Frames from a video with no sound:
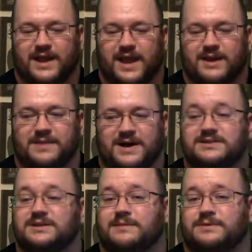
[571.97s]

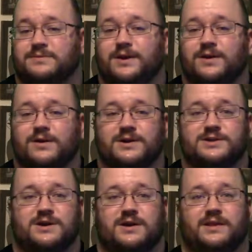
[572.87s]
animosity between her and
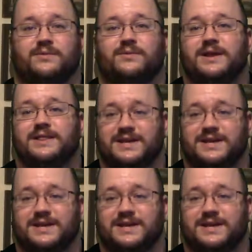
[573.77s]
Charlotte when